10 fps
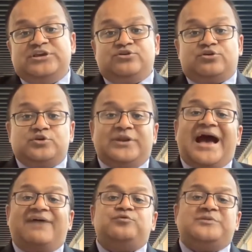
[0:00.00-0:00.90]
you'll
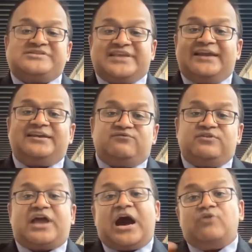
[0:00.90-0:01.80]
have to be selective
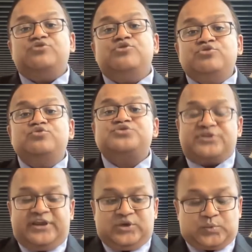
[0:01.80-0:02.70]
with how you use the
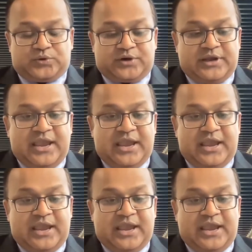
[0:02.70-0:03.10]
network,